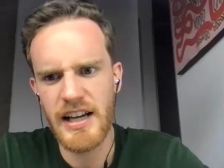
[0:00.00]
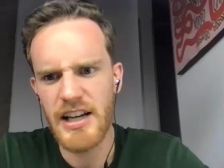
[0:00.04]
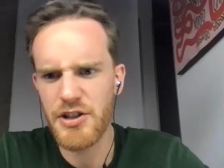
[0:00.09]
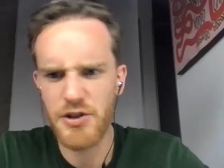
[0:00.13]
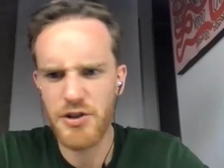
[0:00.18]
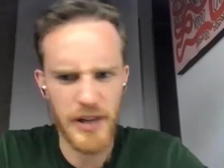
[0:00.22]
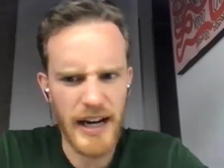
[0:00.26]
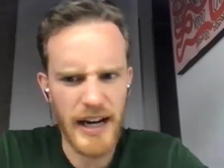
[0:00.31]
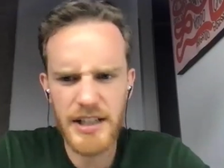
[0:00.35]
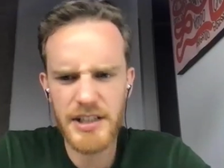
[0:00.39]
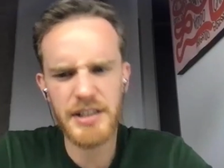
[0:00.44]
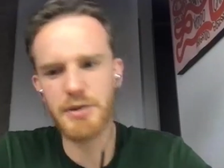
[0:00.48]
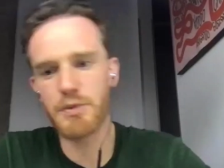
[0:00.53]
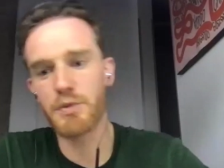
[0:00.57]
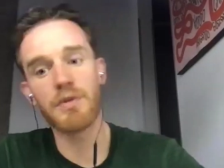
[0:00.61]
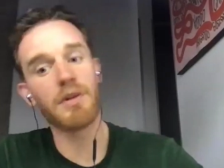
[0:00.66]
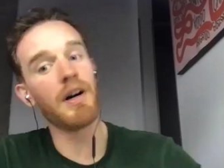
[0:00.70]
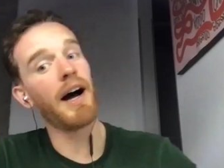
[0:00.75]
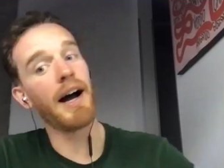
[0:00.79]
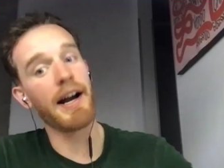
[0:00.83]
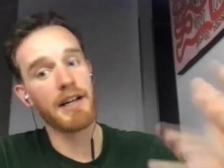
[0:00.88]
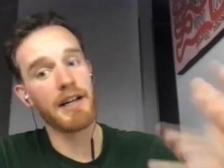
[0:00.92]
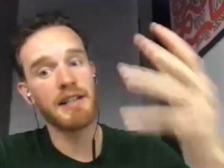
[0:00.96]
So actually,
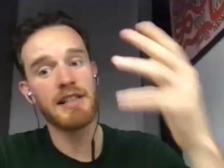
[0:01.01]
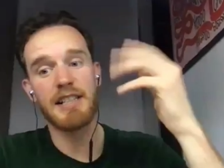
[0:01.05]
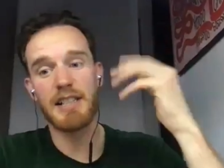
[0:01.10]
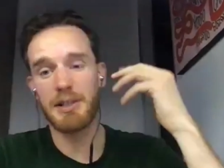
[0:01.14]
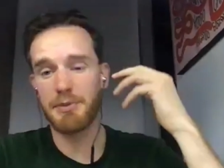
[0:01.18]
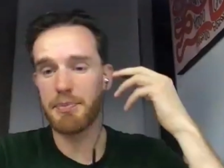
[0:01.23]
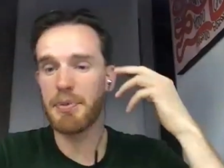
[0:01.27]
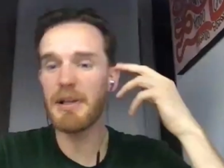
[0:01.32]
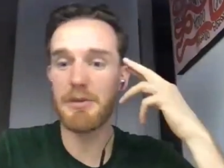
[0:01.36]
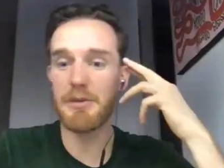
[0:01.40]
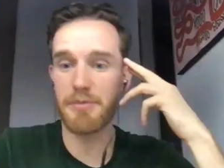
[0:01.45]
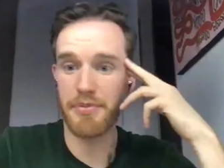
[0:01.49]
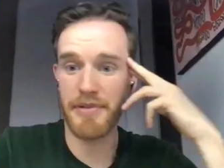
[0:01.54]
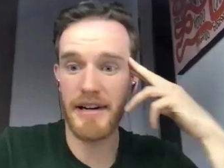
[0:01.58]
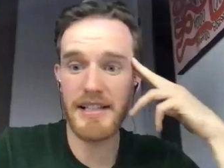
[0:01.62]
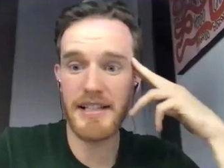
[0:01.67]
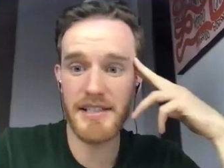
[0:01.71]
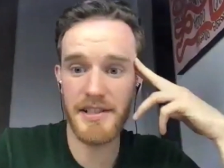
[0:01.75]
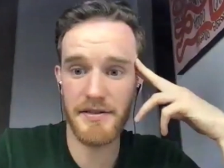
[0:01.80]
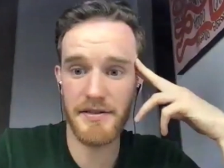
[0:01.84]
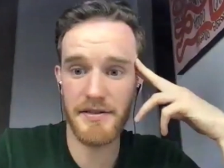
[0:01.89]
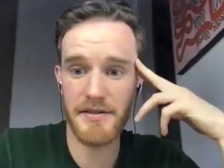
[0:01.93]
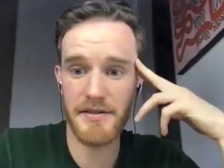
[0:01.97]
wow, it's pretty
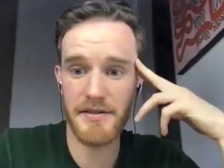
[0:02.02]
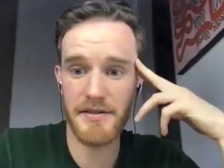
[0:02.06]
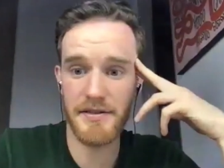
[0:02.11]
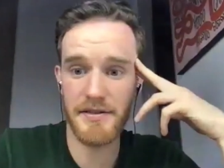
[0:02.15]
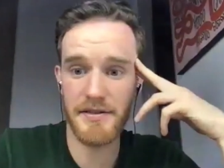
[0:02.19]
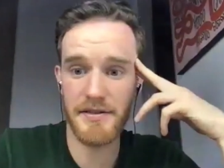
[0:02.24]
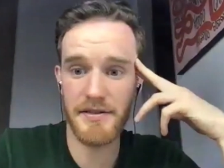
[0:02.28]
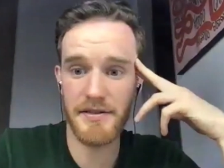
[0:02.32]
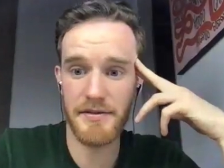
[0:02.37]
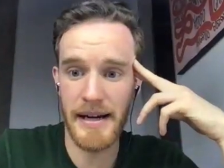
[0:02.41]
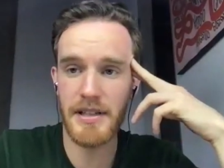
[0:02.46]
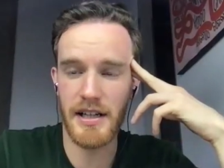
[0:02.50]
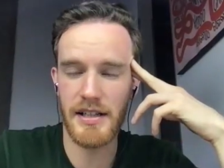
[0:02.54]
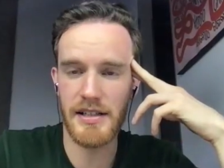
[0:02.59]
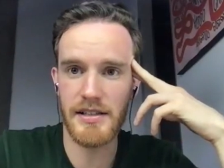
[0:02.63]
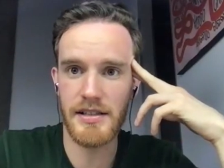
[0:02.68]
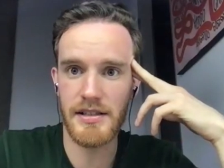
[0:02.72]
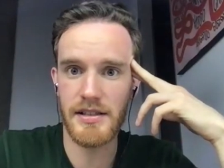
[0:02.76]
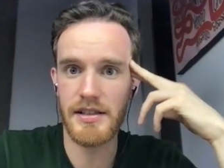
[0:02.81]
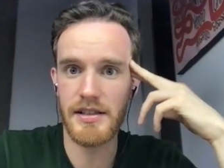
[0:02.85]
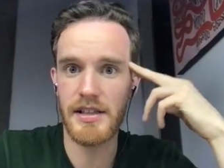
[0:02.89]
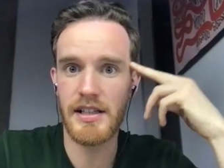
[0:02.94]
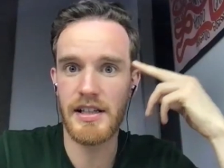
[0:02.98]
impressive Betty
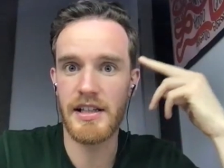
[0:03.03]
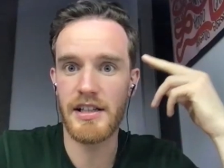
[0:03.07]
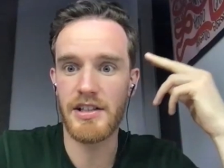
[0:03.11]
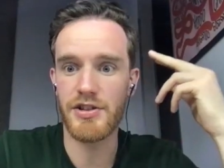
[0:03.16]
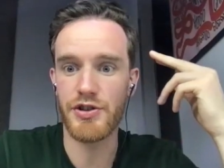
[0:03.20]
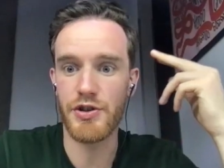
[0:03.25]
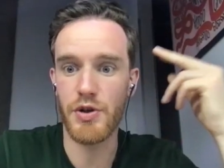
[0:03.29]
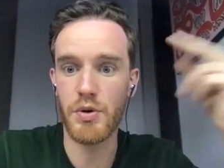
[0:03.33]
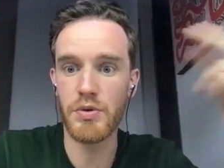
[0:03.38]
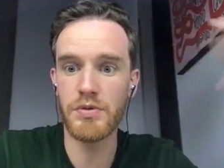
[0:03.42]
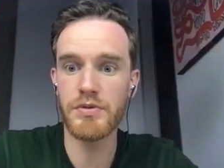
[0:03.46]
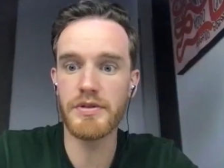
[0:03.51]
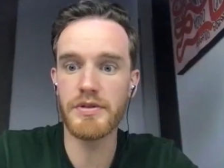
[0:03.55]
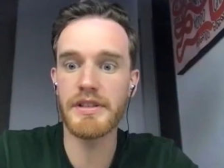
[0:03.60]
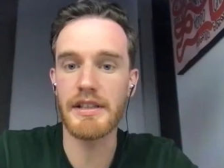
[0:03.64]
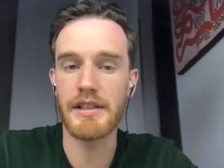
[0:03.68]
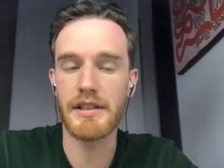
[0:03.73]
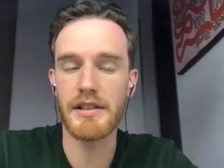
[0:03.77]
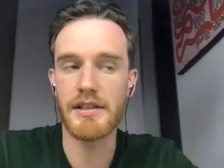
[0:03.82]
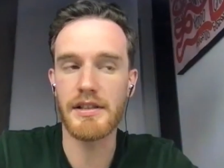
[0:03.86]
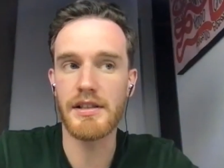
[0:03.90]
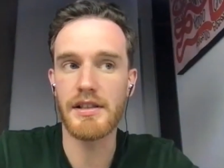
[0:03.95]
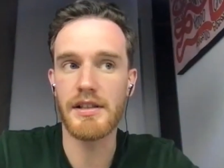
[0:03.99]
because you
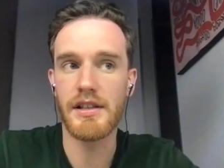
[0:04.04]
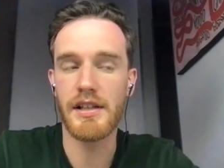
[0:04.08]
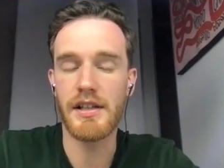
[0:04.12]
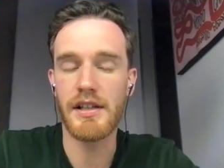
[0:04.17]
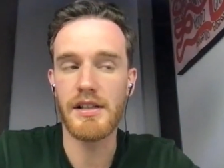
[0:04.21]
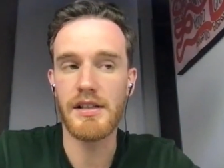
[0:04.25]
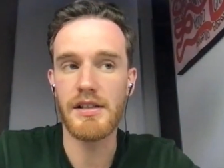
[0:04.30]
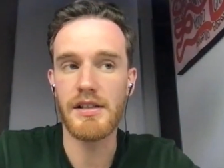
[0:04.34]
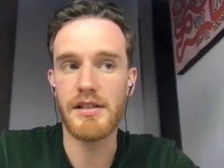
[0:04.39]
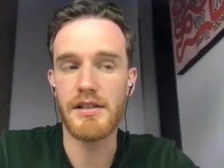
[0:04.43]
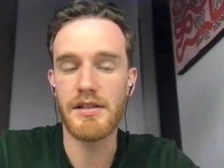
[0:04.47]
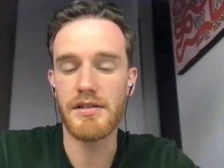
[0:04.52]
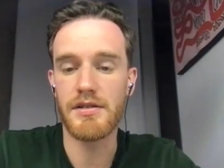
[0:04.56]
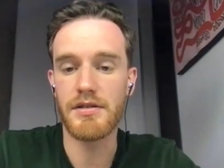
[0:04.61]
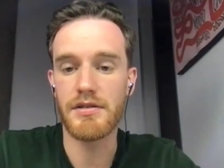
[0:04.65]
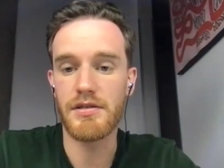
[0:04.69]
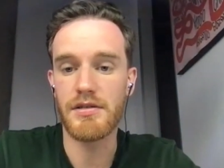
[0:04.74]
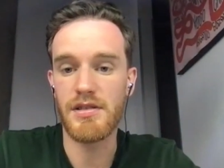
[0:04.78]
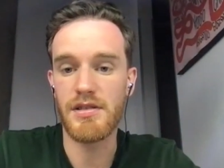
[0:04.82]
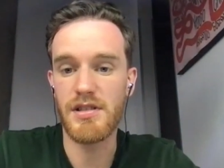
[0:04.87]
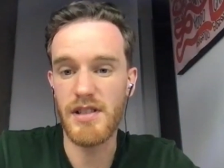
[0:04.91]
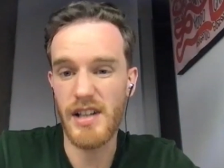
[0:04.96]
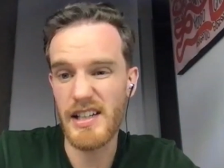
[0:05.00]
only
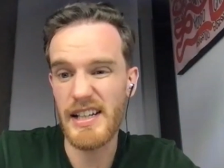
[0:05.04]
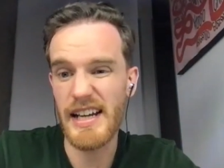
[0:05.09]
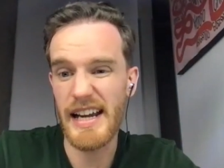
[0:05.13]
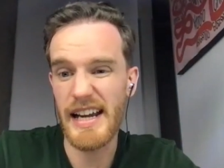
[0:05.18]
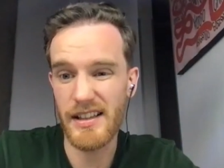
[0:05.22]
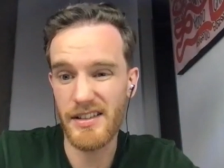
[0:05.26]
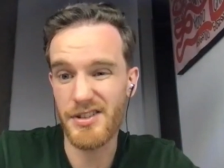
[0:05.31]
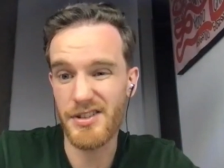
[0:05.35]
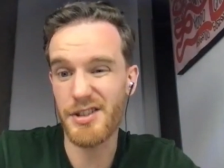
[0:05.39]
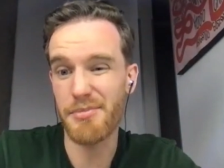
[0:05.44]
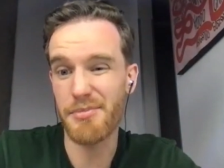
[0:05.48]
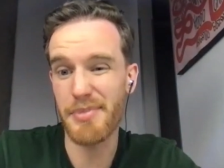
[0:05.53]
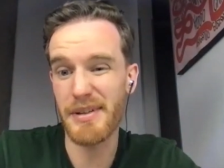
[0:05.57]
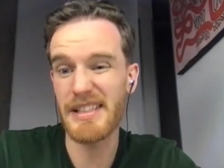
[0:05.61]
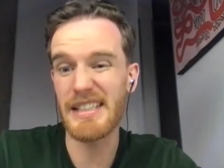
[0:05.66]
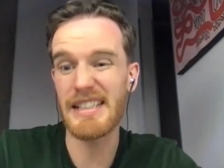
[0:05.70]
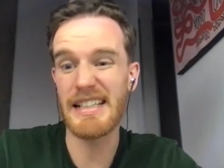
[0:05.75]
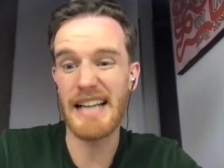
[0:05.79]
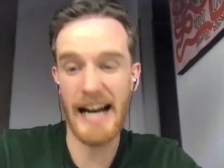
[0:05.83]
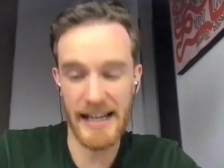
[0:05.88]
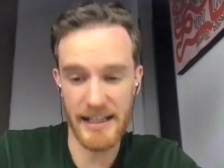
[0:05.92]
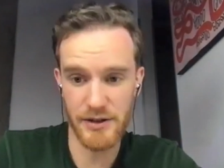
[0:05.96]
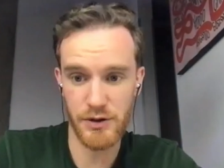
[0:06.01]
studied English a bit
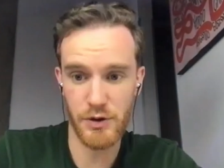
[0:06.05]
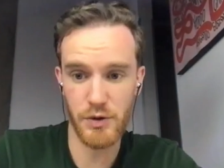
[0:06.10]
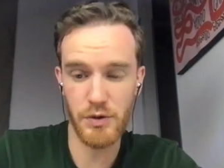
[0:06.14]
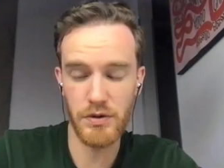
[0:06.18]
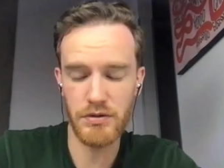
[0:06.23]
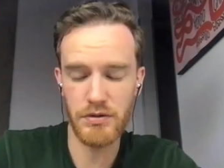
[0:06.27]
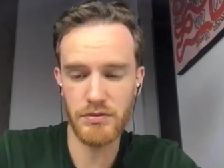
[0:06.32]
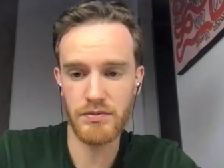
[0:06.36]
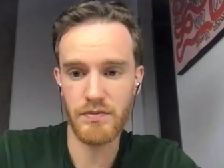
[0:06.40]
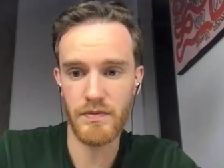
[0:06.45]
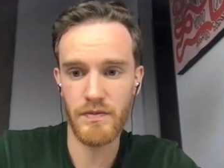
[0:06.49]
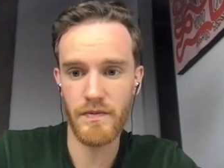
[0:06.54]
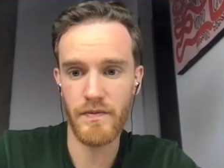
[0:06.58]
in high school.